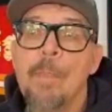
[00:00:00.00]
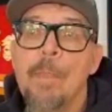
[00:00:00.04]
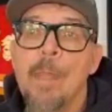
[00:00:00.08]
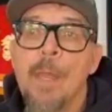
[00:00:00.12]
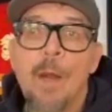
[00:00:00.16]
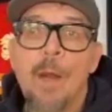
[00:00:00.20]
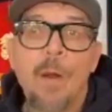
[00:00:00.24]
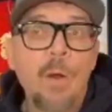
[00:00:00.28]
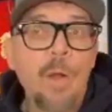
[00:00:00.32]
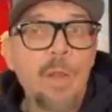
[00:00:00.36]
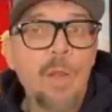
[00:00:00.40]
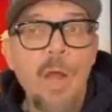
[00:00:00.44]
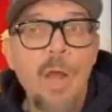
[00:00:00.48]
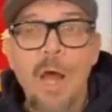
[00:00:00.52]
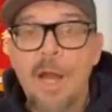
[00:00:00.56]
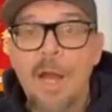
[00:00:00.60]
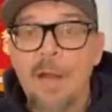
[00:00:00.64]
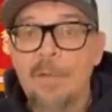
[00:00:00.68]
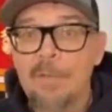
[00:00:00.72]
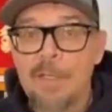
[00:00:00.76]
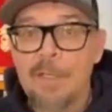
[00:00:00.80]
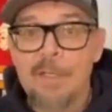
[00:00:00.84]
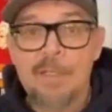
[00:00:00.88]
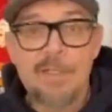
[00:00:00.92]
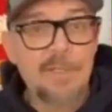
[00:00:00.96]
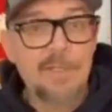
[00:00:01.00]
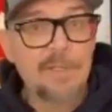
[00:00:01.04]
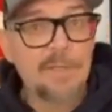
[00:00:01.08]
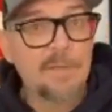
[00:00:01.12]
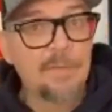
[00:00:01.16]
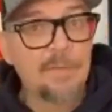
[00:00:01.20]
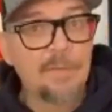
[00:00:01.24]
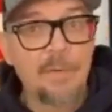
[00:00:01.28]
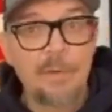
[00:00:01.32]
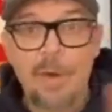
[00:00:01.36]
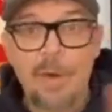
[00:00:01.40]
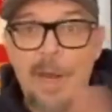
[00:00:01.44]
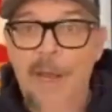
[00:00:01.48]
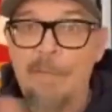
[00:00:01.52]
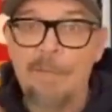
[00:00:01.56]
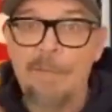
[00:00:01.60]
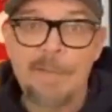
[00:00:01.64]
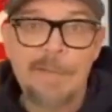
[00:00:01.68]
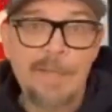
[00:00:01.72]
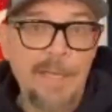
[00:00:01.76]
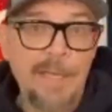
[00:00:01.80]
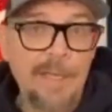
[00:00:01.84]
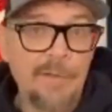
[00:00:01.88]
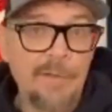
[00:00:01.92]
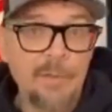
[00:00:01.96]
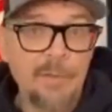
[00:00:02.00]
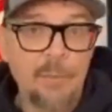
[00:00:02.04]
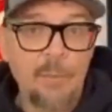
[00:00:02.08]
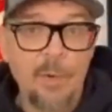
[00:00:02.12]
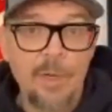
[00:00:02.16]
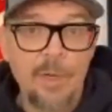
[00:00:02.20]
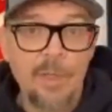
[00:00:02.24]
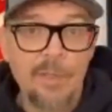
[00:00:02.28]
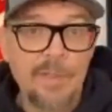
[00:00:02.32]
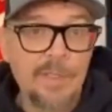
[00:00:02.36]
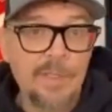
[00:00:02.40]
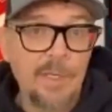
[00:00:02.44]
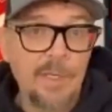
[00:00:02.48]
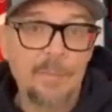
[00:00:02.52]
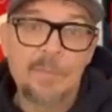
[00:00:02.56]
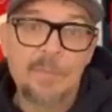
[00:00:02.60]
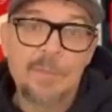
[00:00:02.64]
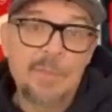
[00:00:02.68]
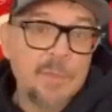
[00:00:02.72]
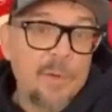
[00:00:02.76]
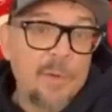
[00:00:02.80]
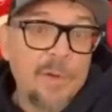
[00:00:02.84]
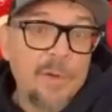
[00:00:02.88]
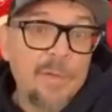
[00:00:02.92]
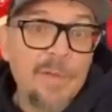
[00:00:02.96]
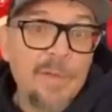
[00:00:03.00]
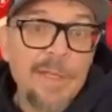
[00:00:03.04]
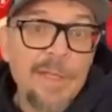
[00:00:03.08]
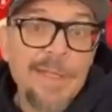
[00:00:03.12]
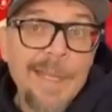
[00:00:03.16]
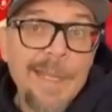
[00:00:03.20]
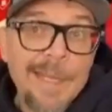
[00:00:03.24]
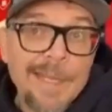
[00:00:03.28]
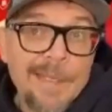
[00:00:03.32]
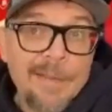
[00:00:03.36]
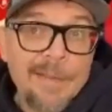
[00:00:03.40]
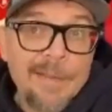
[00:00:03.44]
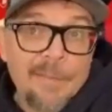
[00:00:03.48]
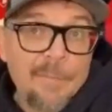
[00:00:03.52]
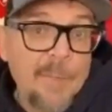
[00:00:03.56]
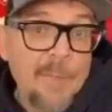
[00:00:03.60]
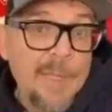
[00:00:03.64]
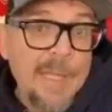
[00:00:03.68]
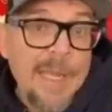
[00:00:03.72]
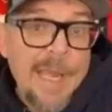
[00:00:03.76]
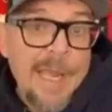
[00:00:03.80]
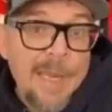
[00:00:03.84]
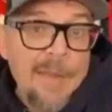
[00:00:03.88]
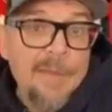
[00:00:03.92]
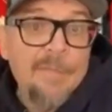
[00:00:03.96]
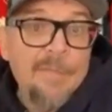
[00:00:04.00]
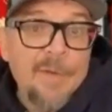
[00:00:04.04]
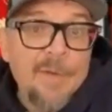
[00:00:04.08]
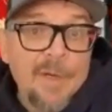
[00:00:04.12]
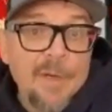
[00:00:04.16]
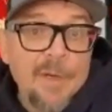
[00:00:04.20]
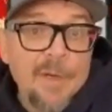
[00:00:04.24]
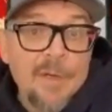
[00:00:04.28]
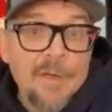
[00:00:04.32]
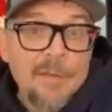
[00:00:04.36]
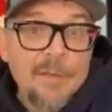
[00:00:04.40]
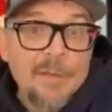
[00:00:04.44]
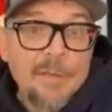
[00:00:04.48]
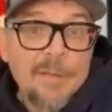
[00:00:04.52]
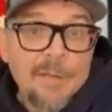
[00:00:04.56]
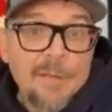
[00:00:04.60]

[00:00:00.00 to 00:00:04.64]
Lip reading: lot of us gravitate towards some sort of addictive behavior